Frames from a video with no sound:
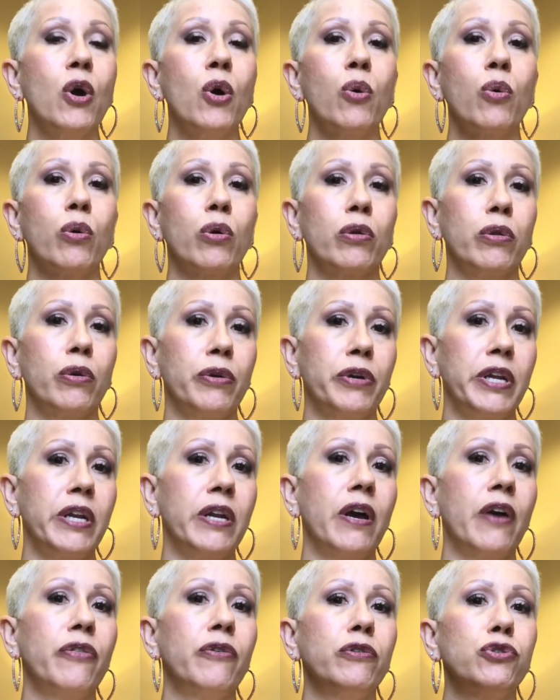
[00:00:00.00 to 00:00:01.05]
or learning
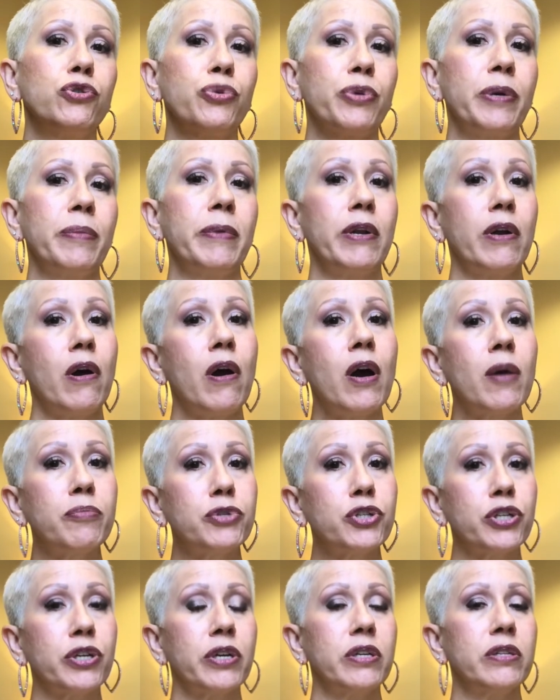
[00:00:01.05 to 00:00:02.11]
other treatment
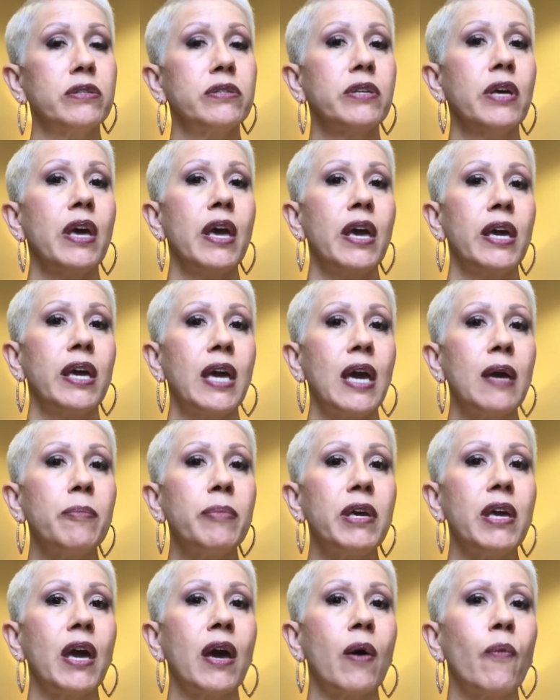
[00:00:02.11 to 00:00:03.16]
options can
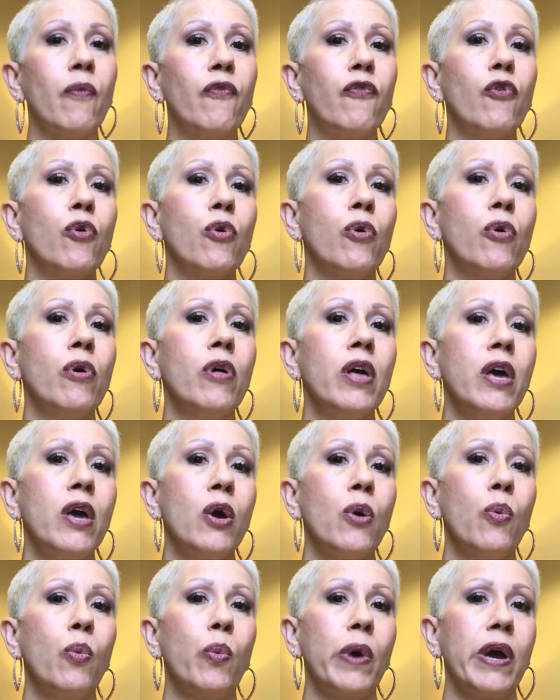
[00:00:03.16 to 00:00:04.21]
be helpful
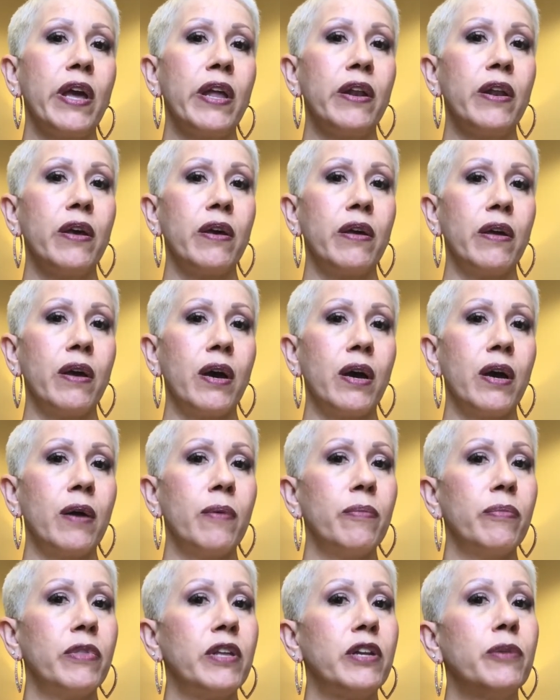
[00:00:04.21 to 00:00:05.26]
when
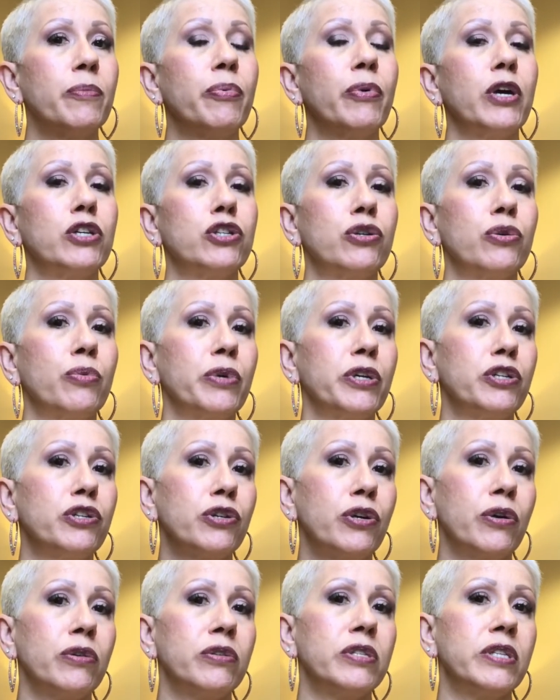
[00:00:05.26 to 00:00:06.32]
the depression
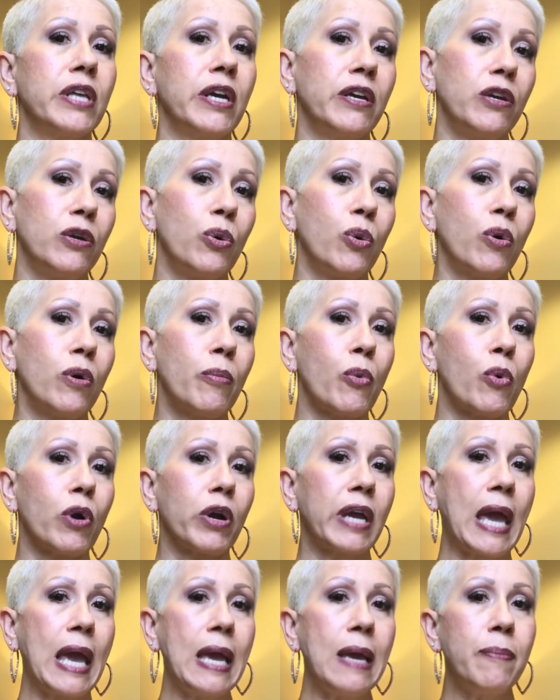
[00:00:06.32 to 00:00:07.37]
returns, that you are more
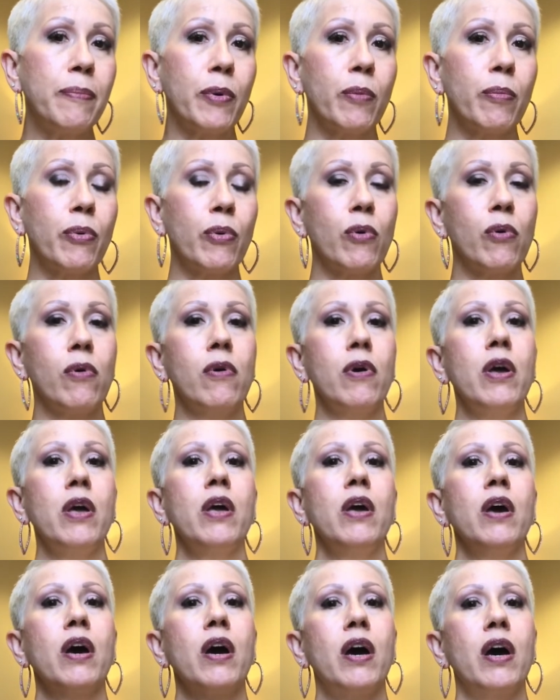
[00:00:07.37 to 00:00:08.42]
capable
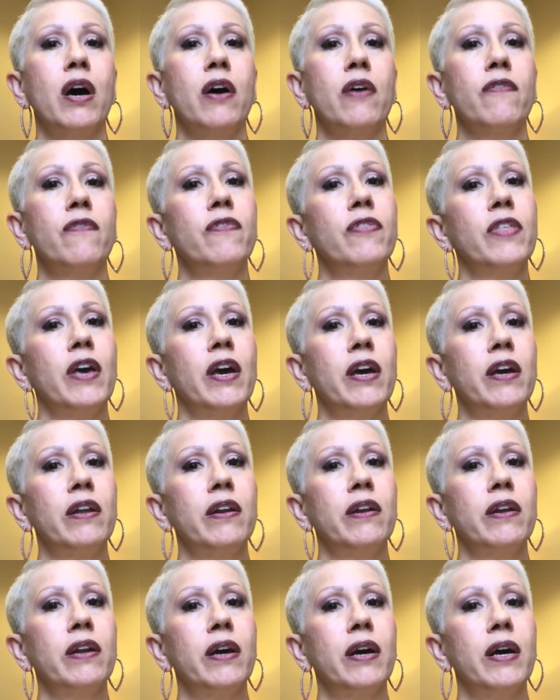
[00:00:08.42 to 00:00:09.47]
of
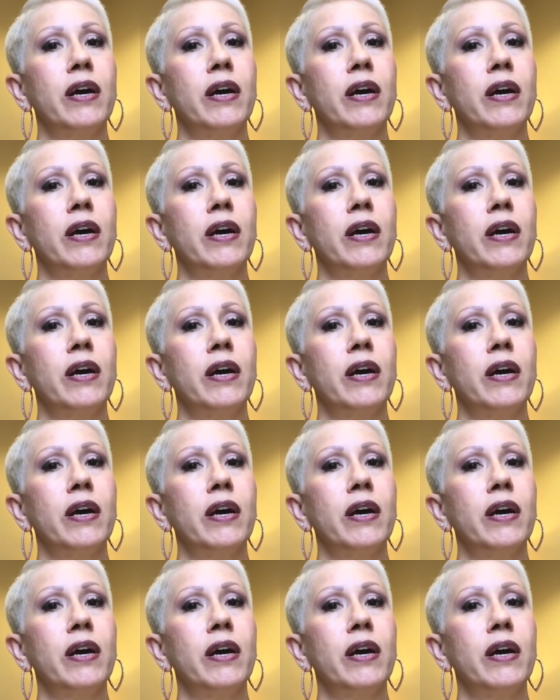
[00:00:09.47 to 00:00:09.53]
then